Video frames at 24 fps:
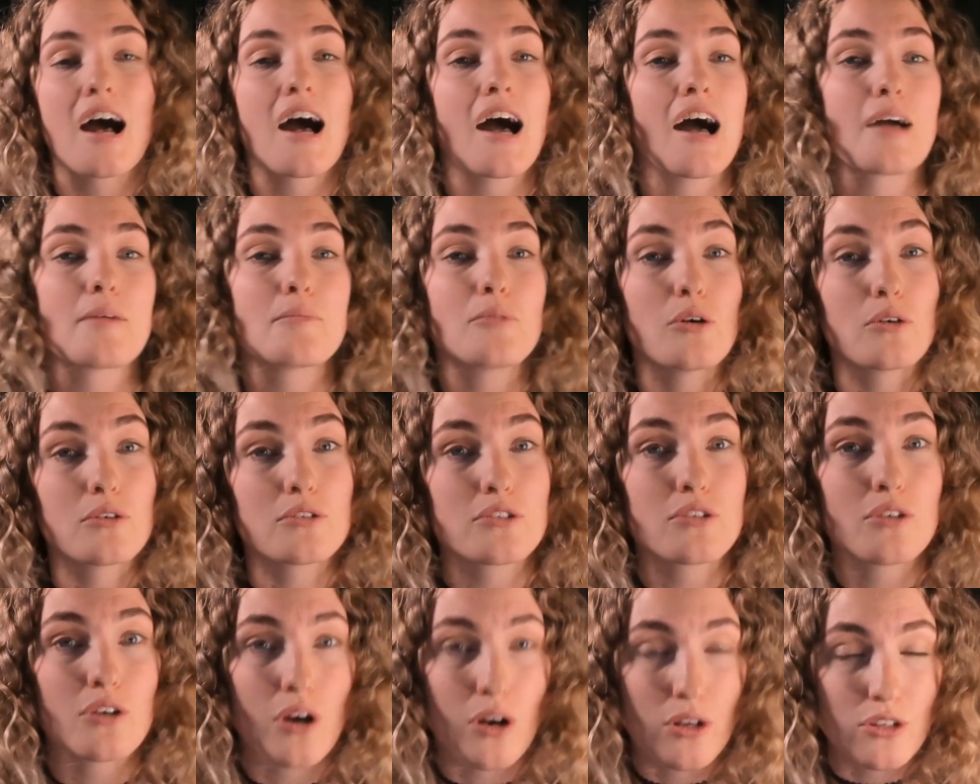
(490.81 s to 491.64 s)
I'm
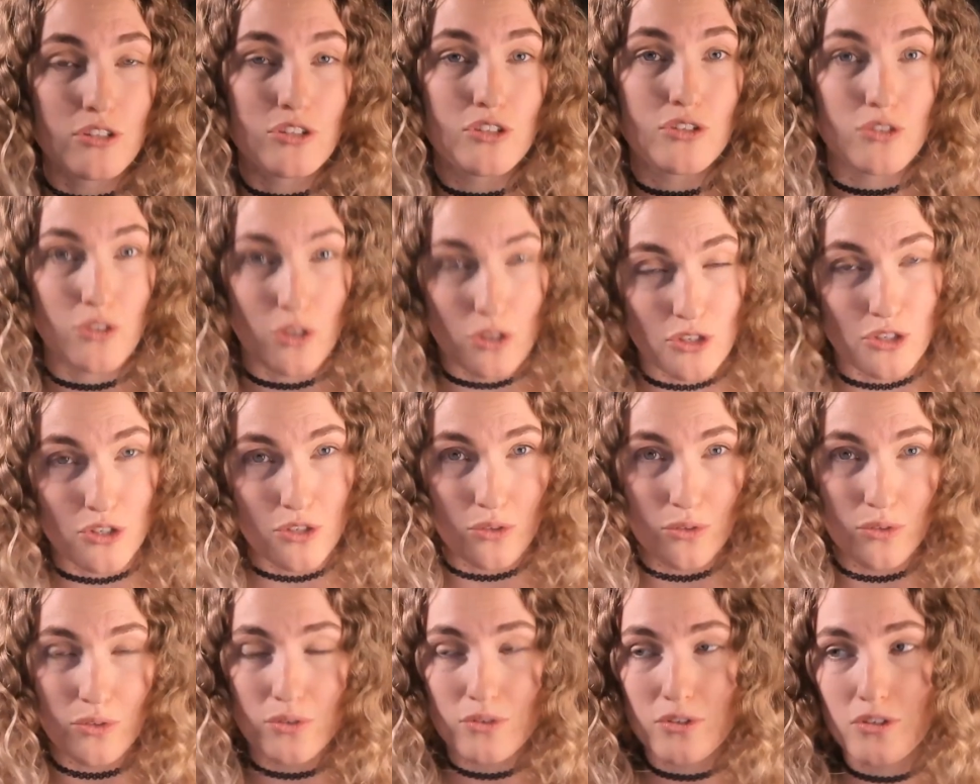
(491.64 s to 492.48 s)
also on
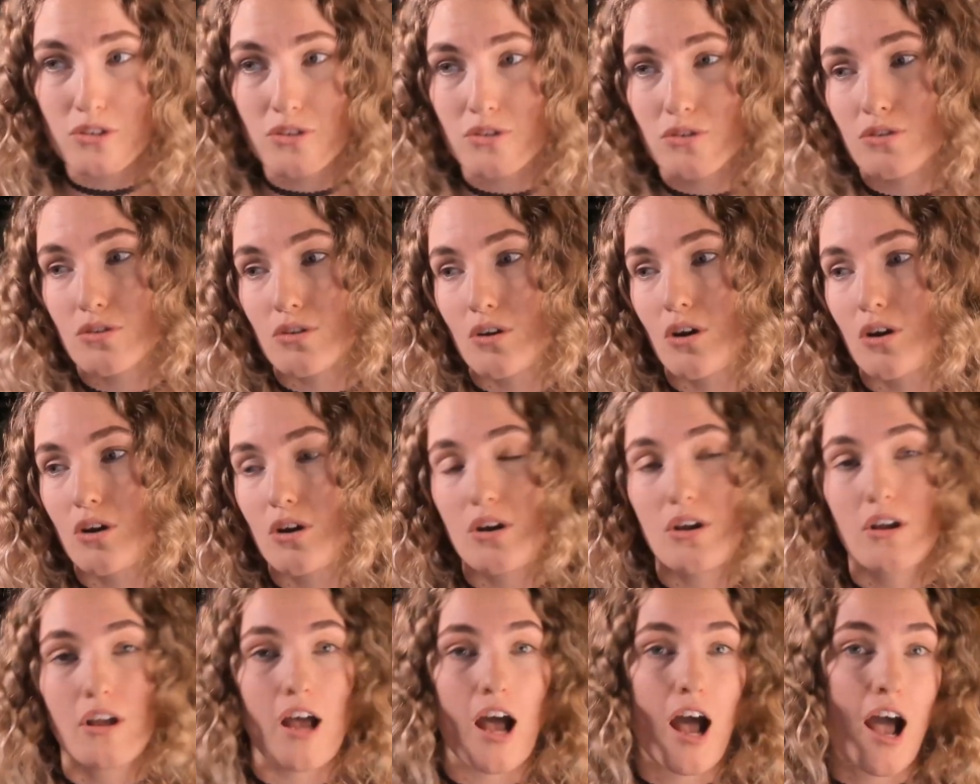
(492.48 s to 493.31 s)
socials, so
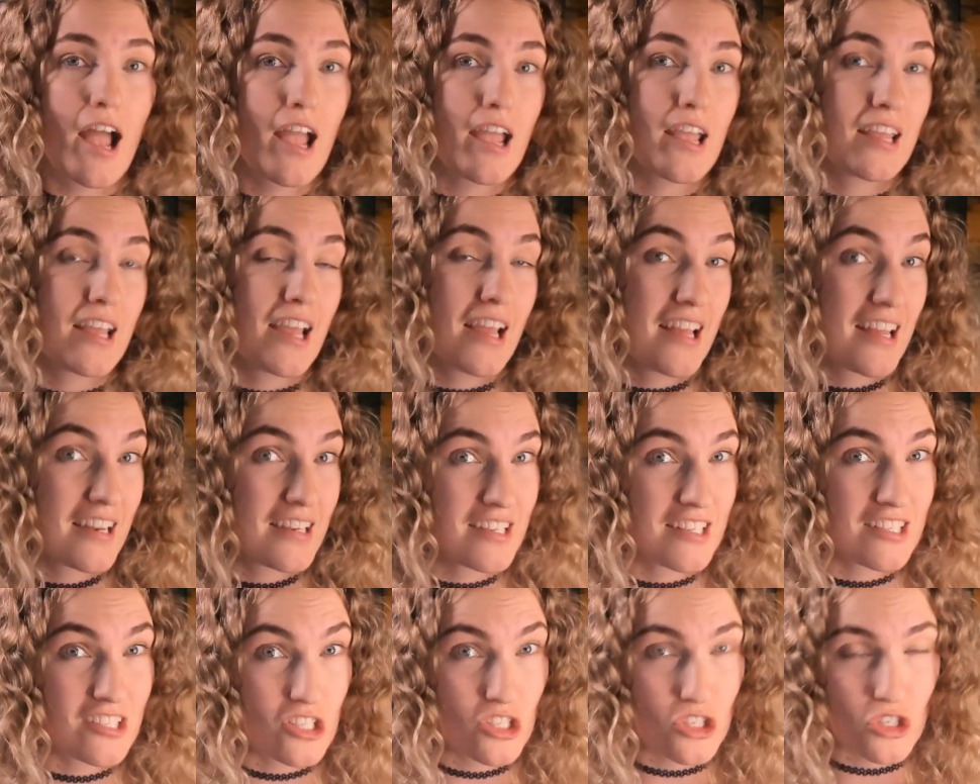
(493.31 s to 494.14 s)
I add
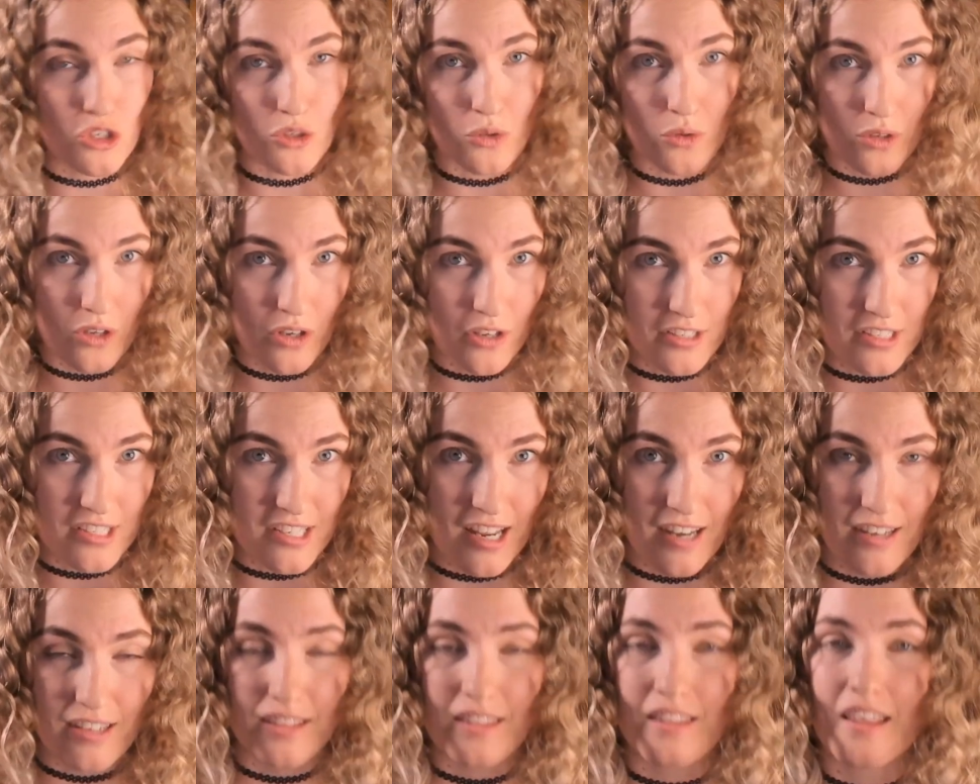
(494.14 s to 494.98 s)
additional
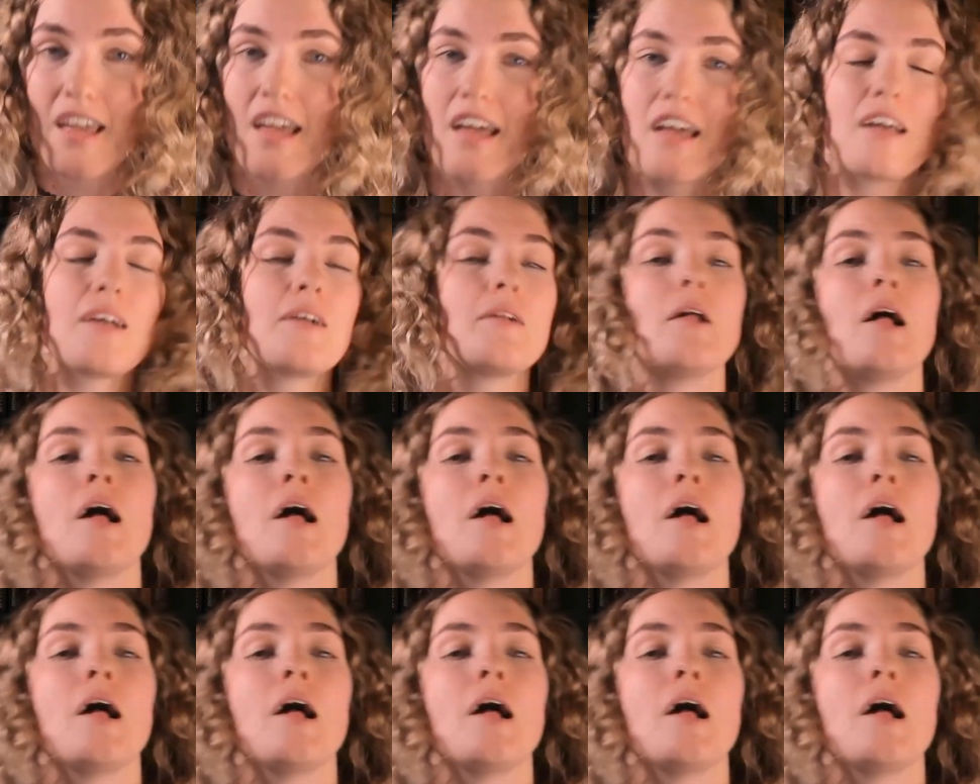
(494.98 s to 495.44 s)
content there.